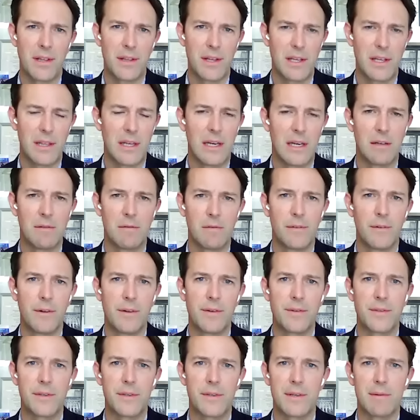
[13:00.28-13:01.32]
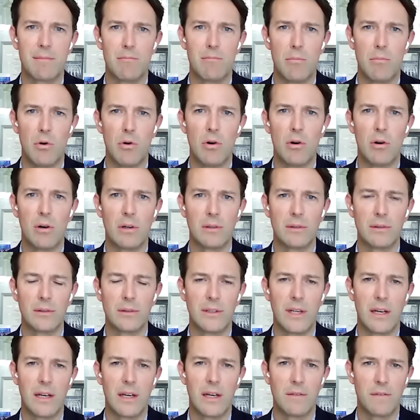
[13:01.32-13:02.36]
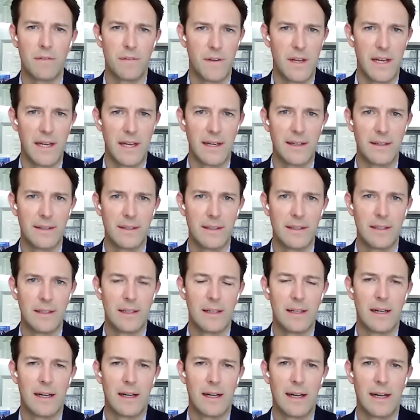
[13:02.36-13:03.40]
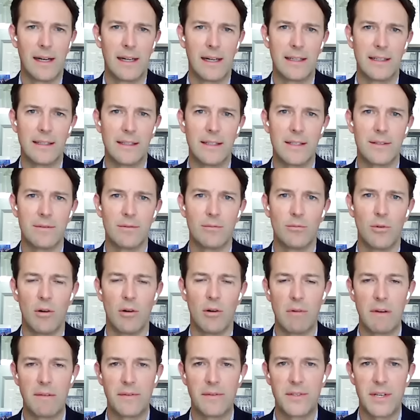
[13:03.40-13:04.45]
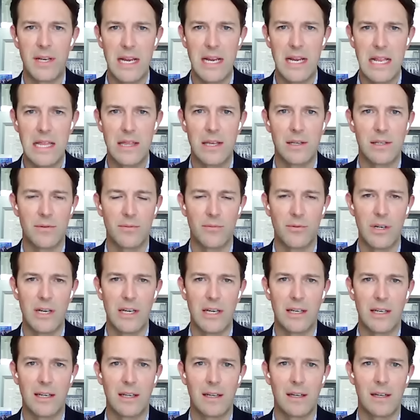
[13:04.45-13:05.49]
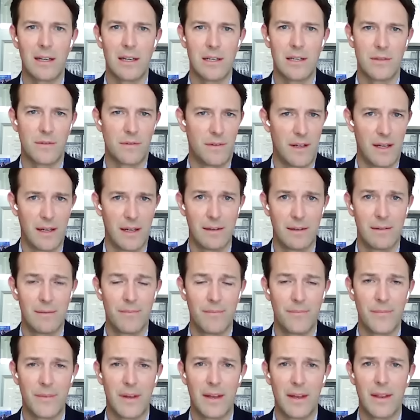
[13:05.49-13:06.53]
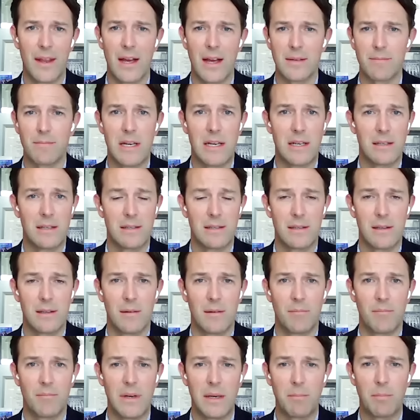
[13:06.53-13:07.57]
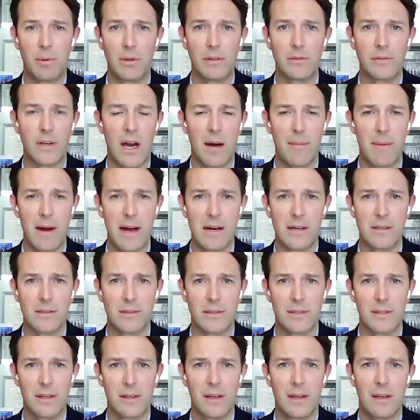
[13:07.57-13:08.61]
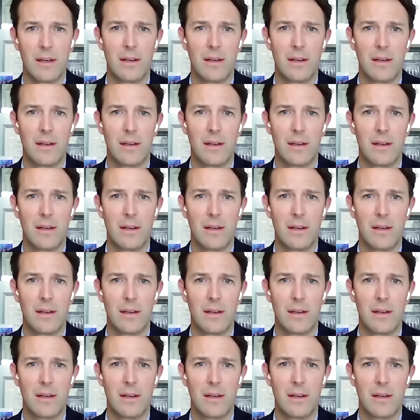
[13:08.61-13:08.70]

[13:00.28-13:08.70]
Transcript: nothing that influences it more than fear. And what we've seen this week is fear. And that means that people have come out